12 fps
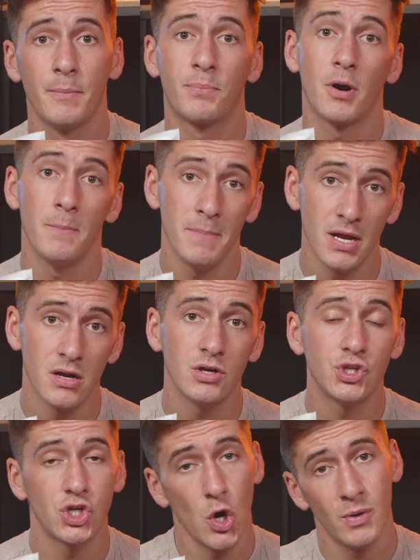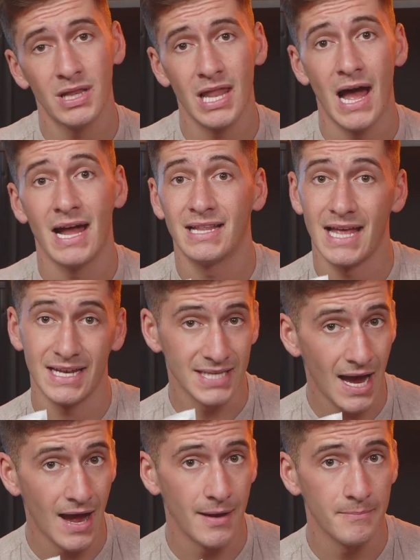Premier Zhou Enlai at that
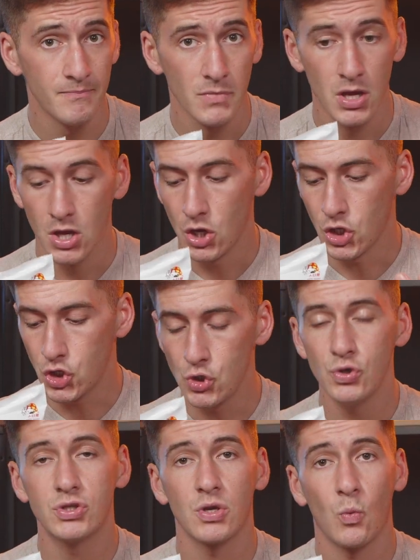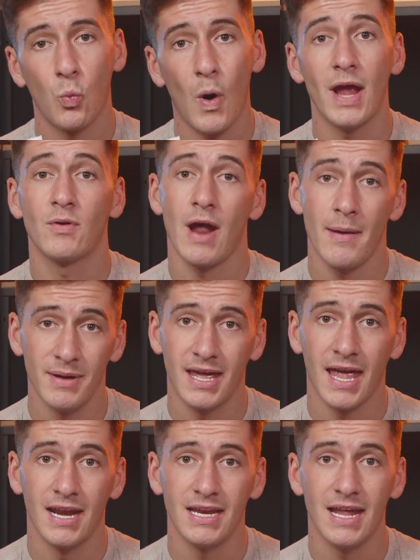time used White Rabbit
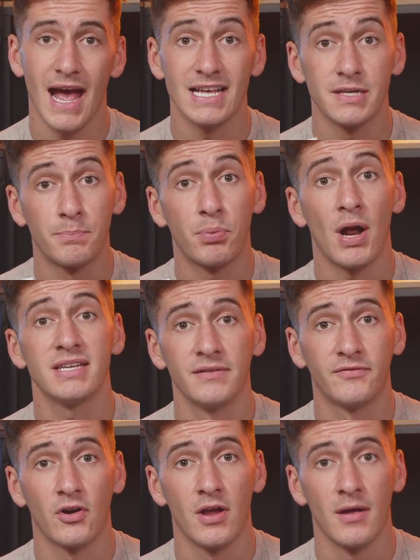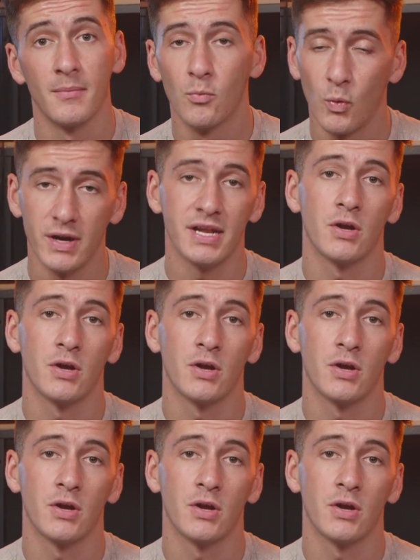candy as a present for him when he